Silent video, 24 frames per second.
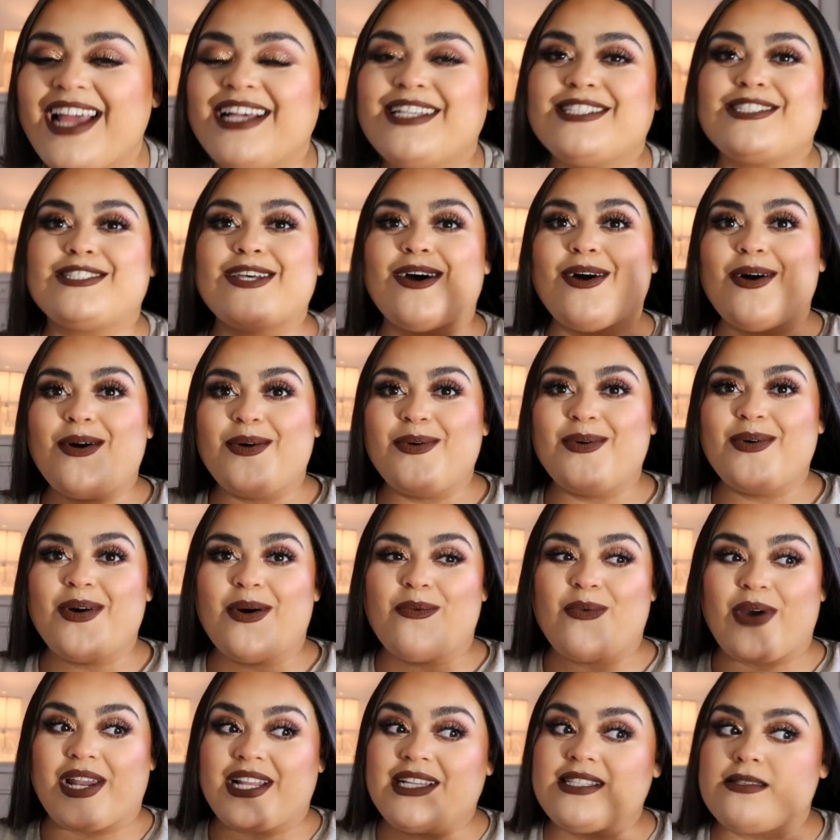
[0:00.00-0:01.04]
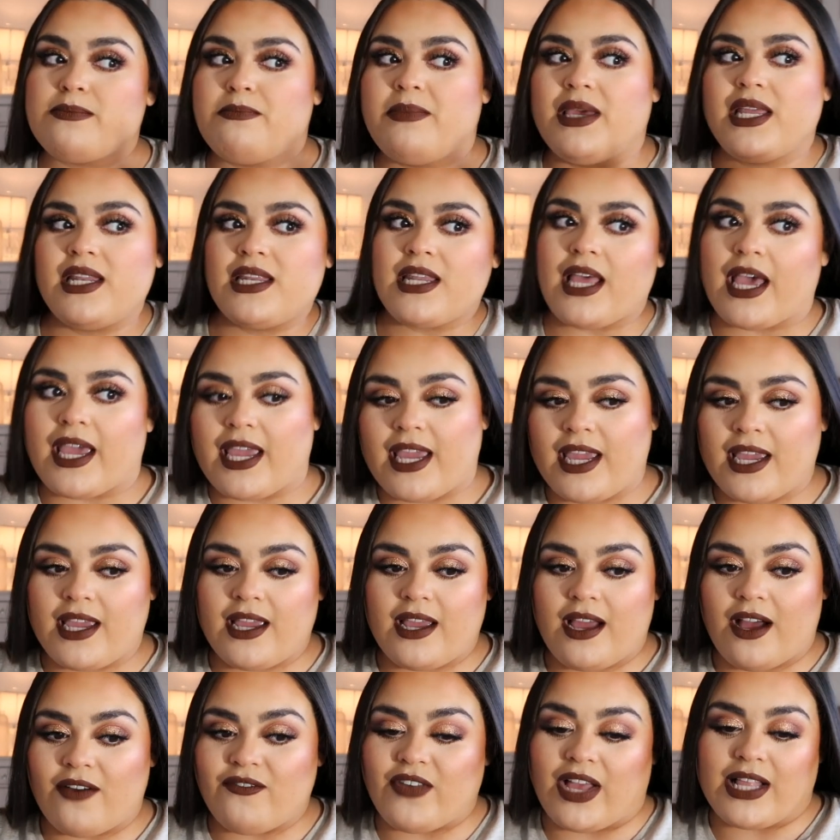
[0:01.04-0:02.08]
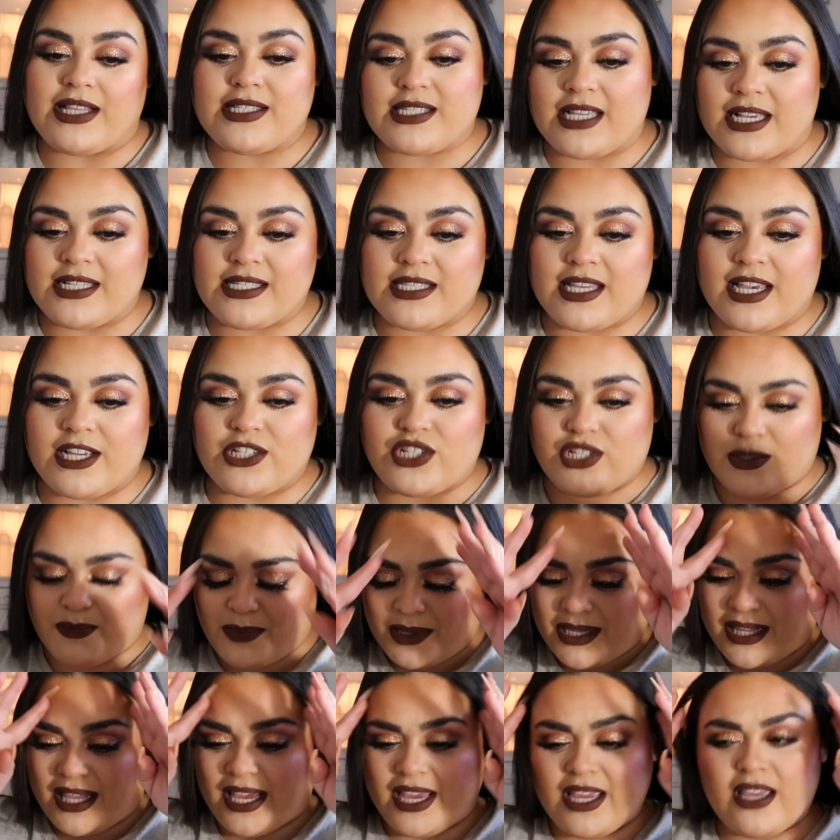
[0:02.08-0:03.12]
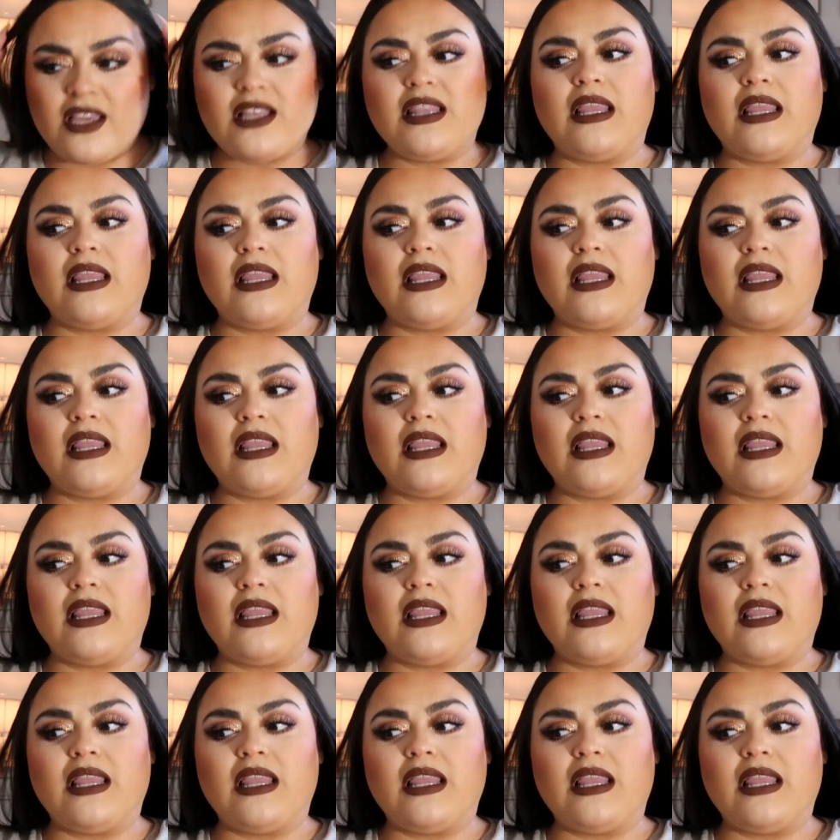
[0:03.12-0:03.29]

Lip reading: So when it's midnight on Valentine's Day, just be like,